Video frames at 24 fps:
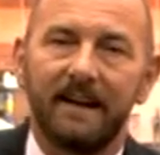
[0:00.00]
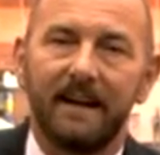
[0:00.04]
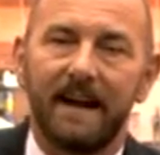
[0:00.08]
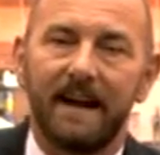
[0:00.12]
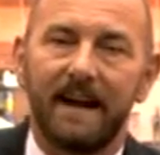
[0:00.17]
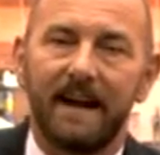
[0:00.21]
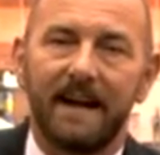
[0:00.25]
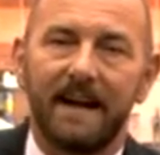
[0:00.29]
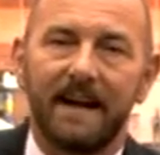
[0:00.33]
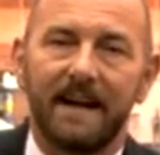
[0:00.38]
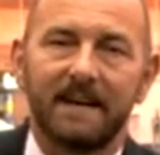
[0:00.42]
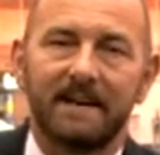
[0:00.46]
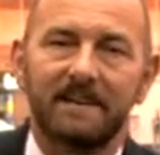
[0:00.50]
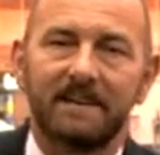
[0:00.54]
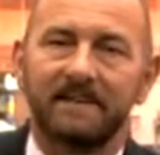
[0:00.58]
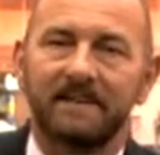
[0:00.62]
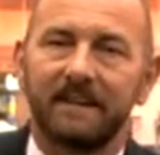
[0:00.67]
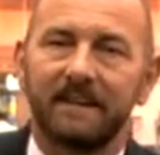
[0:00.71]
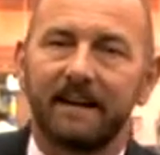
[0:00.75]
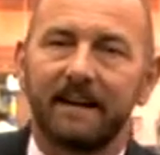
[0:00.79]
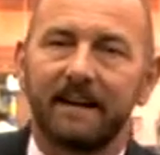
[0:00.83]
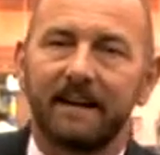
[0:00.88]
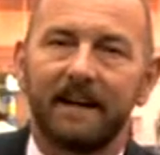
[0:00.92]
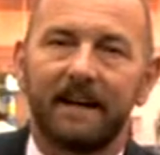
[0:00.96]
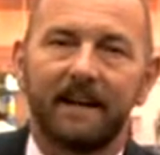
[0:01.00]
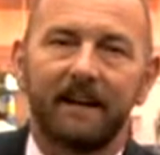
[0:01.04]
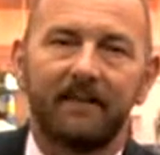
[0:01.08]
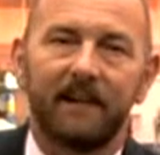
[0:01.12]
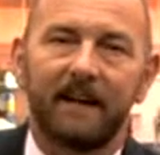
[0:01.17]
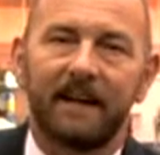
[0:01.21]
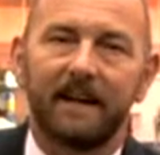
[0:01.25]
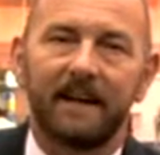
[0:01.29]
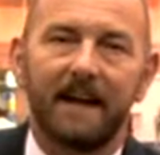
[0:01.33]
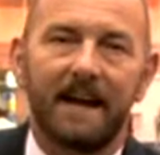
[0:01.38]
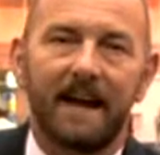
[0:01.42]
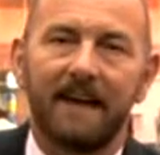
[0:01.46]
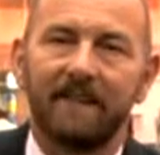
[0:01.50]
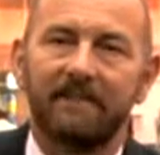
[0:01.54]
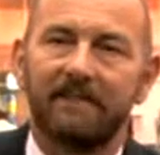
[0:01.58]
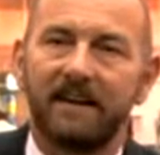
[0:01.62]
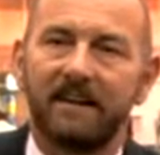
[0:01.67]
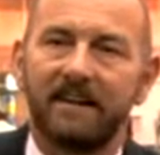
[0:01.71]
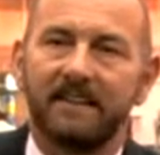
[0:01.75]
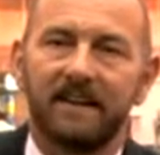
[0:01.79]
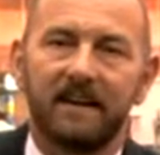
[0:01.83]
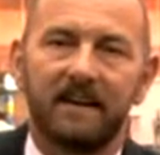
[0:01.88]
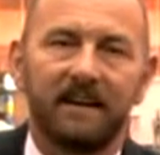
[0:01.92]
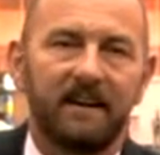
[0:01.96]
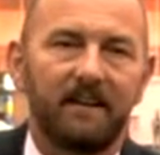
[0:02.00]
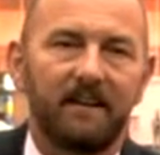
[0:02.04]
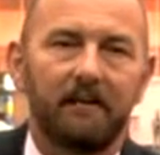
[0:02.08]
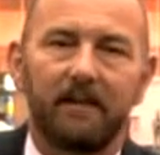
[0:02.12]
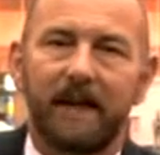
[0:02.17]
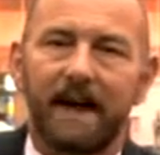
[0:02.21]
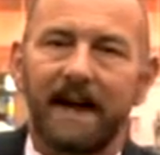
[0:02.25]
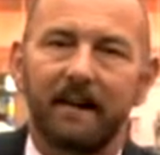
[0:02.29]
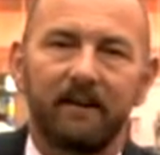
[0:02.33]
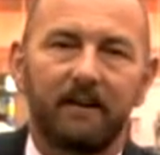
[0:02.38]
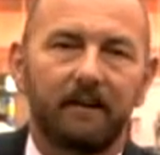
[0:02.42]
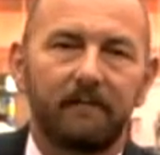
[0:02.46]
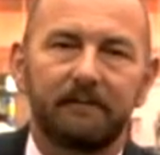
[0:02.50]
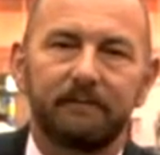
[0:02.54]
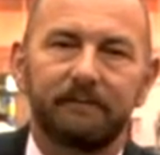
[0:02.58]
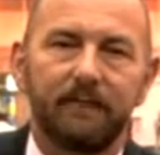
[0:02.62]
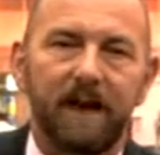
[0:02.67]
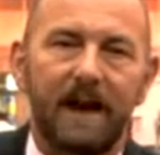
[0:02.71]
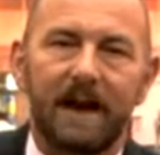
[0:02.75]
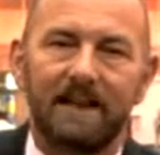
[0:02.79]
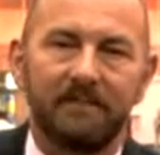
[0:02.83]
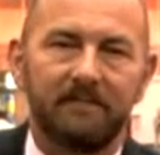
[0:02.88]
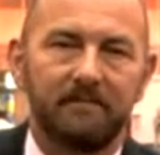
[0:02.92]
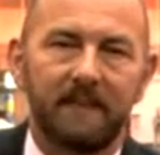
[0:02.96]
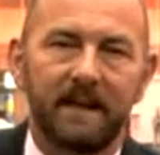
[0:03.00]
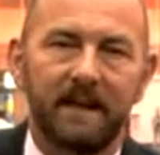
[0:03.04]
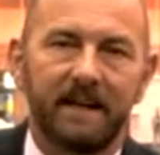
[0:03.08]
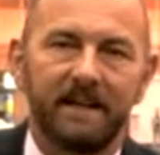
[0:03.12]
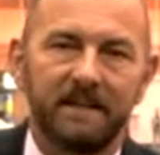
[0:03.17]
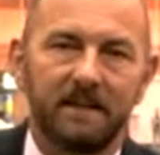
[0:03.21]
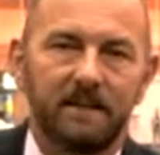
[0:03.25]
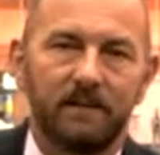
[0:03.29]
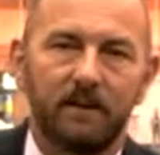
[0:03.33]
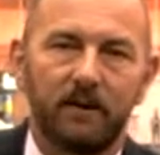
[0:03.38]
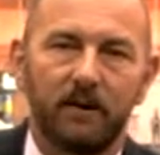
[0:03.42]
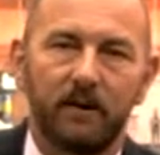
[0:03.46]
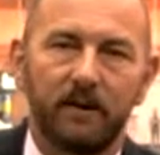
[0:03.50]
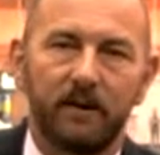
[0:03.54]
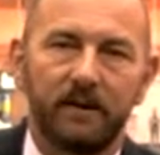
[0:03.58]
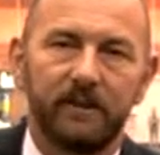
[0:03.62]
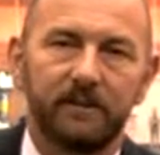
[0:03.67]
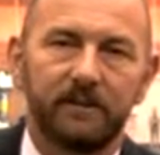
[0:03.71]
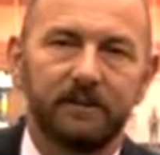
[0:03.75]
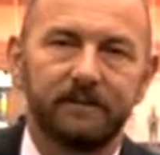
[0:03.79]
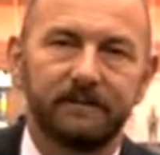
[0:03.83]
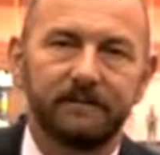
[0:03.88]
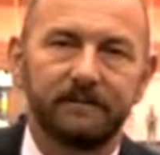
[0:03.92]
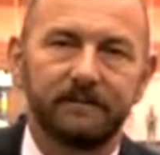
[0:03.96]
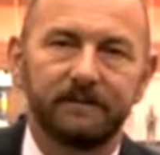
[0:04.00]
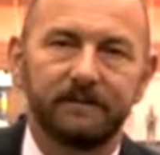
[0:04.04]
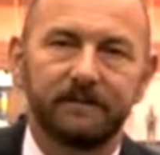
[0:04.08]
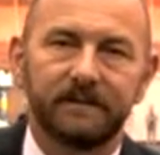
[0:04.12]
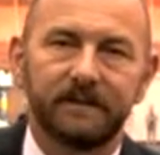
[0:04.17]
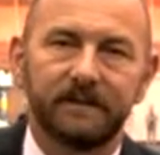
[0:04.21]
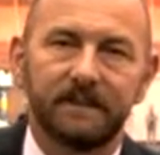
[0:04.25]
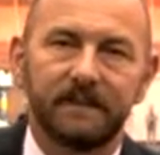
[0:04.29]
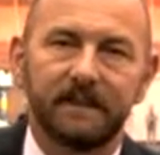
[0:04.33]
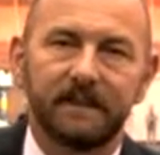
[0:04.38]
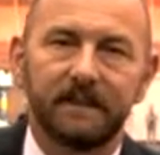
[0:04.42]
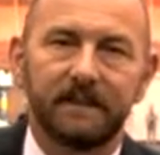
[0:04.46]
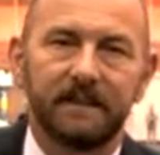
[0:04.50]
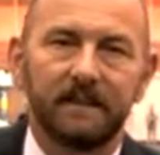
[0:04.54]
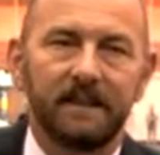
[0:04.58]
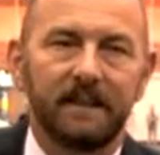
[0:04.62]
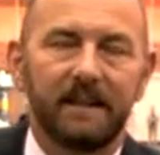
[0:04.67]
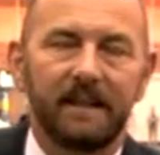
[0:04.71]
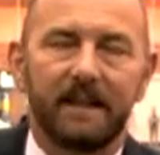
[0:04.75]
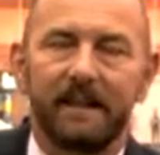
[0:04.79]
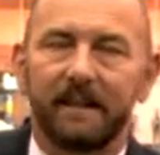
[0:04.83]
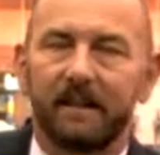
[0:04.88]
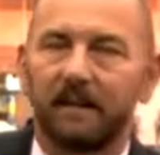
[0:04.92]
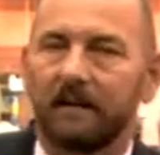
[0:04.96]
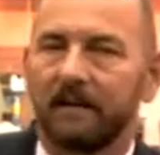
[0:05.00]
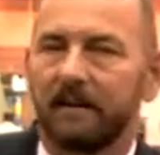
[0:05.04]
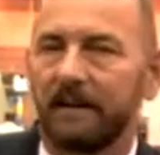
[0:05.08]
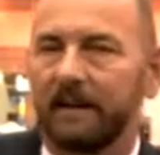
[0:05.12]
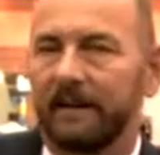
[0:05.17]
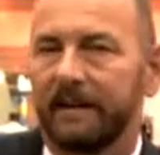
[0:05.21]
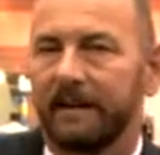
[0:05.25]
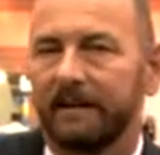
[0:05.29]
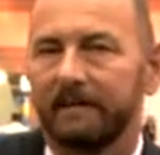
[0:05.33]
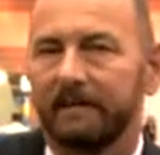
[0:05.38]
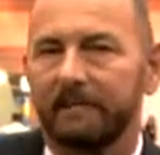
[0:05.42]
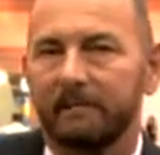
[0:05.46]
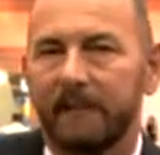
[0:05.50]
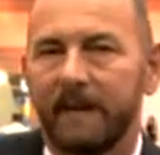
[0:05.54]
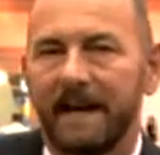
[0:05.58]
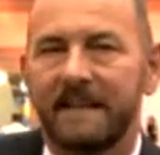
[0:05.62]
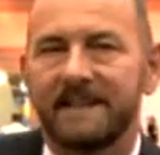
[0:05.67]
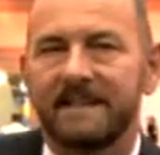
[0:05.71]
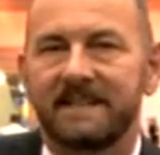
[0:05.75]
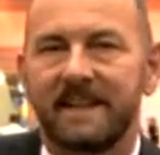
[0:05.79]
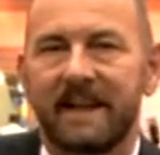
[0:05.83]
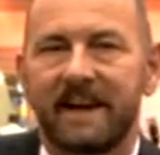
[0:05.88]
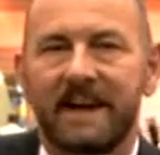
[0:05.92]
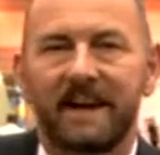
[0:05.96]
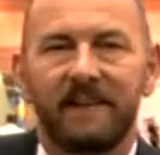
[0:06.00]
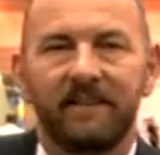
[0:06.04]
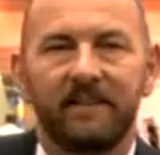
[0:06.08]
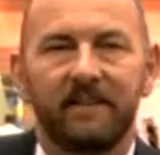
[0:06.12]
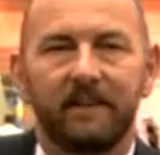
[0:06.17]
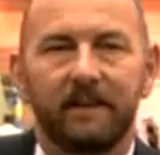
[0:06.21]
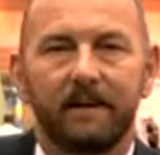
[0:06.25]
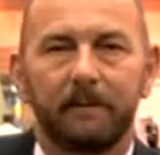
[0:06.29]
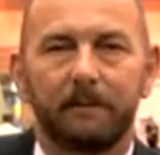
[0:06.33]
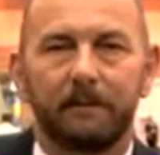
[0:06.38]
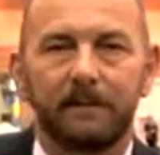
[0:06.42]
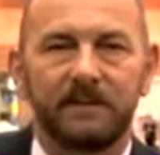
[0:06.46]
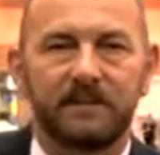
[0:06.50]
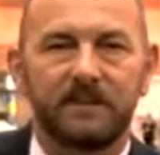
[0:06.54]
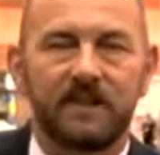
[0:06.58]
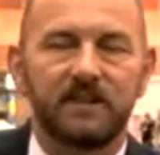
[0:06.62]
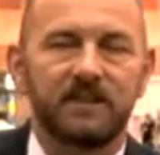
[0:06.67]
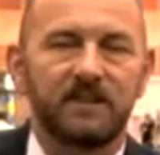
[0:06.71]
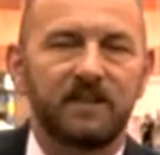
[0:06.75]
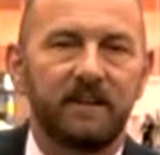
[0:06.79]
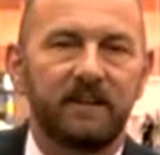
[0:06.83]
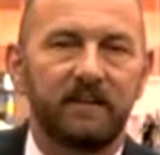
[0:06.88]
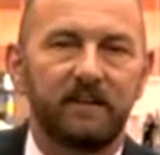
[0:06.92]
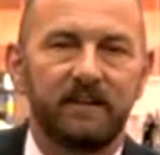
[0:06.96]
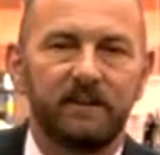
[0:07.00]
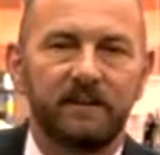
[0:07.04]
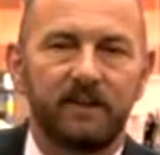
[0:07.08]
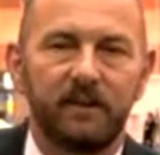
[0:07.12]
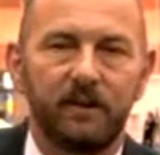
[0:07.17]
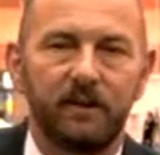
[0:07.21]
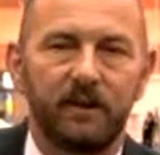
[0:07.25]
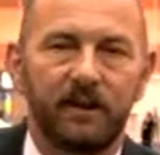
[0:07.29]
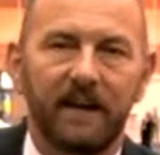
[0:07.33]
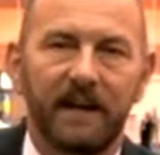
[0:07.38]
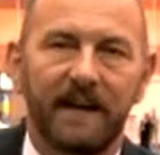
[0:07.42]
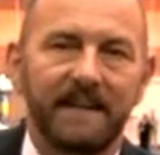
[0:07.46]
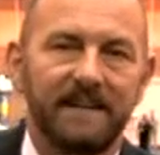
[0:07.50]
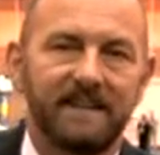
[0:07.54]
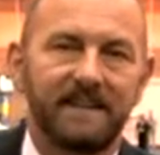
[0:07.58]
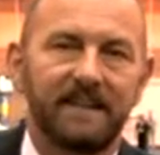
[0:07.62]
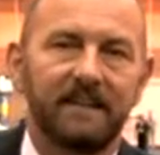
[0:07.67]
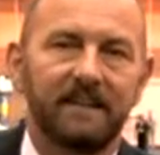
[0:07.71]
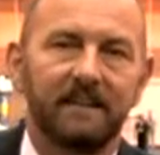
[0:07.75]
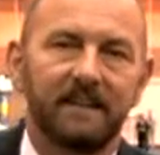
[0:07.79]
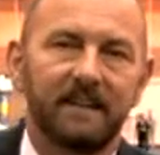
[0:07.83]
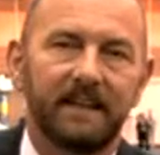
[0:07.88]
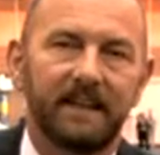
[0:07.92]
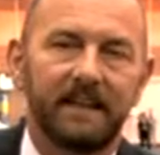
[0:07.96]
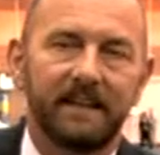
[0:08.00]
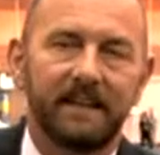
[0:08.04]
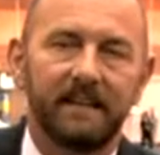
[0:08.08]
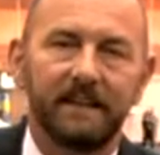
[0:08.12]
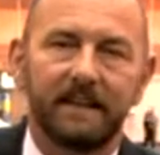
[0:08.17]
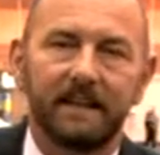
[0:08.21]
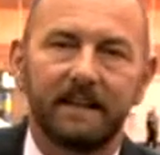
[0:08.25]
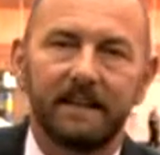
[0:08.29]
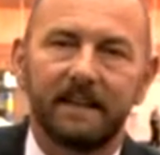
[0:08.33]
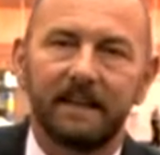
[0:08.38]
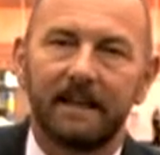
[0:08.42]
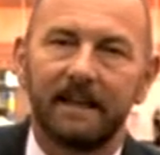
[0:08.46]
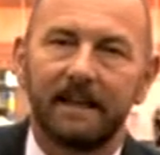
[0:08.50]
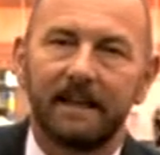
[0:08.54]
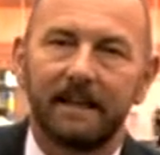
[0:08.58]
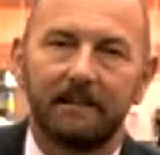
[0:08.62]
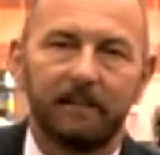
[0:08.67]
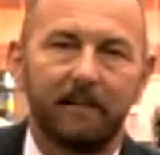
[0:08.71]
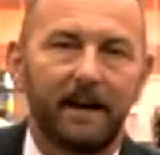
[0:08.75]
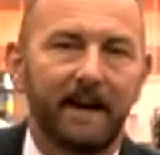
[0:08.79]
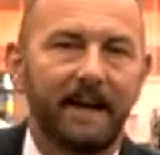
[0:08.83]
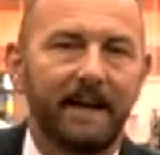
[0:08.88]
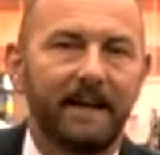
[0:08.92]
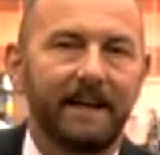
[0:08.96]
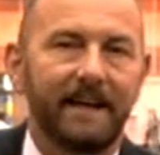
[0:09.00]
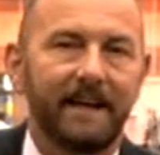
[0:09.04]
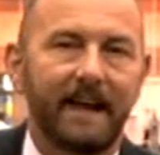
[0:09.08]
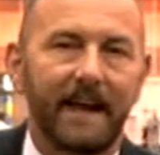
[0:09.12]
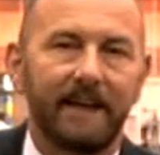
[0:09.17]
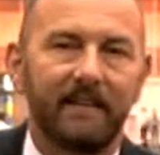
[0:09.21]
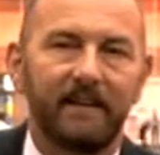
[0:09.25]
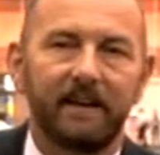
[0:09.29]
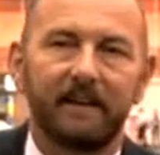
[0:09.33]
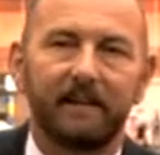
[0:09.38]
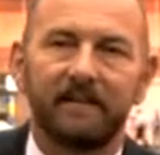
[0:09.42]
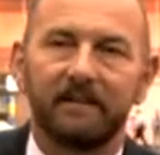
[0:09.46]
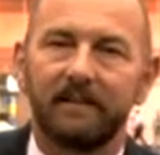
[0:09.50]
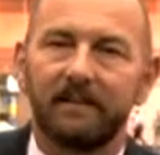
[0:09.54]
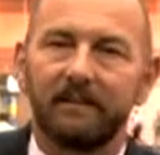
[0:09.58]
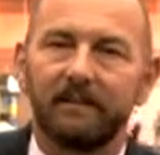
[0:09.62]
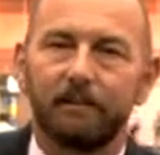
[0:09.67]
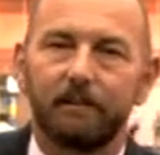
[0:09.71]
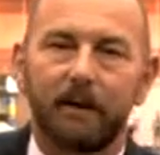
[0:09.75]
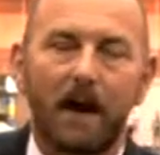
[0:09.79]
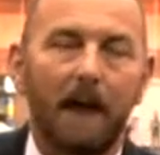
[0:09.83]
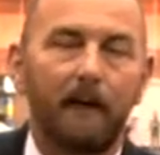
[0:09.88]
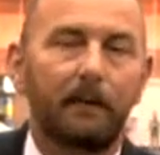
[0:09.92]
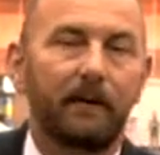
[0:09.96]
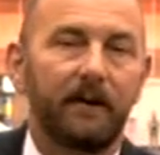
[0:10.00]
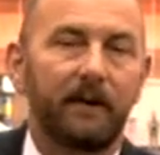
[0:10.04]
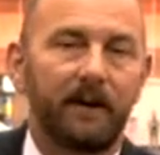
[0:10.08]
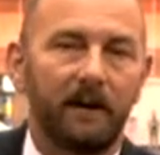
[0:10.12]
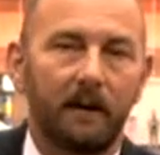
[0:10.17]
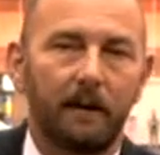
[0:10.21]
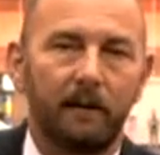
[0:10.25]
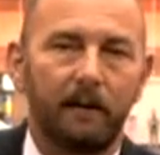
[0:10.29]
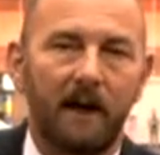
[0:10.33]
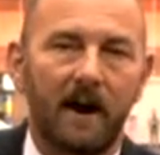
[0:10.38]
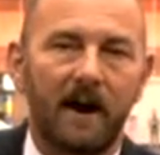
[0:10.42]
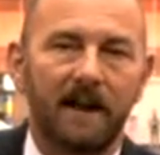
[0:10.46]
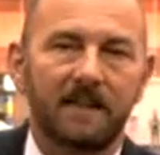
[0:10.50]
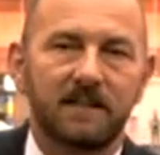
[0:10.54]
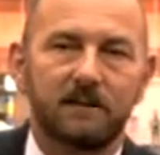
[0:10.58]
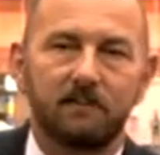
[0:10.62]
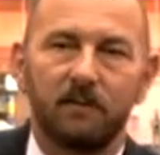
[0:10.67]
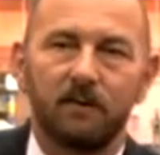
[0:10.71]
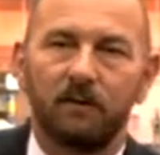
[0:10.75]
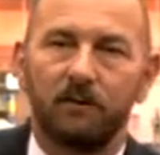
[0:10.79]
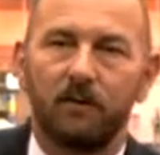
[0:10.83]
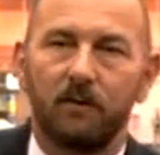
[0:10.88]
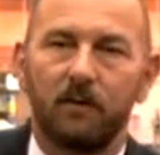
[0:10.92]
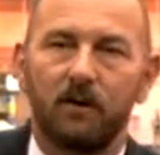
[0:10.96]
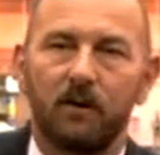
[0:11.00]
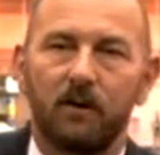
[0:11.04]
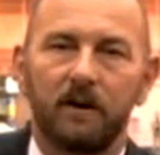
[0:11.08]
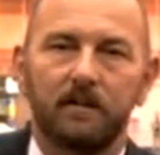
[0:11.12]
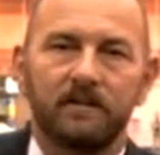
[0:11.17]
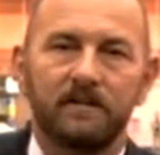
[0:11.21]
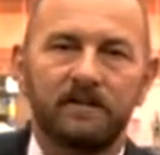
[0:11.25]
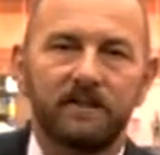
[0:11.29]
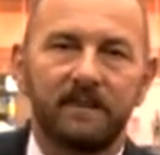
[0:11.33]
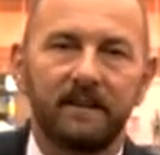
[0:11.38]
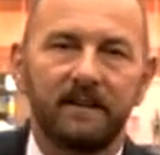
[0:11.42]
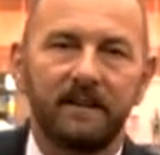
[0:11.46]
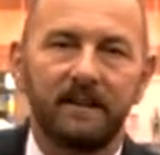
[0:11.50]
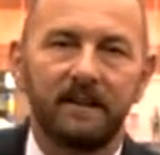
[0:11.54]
and they can have that done in a matter of 5 minutes for you. It'll maintain the position of the tooth ideally by having proper interproximal forms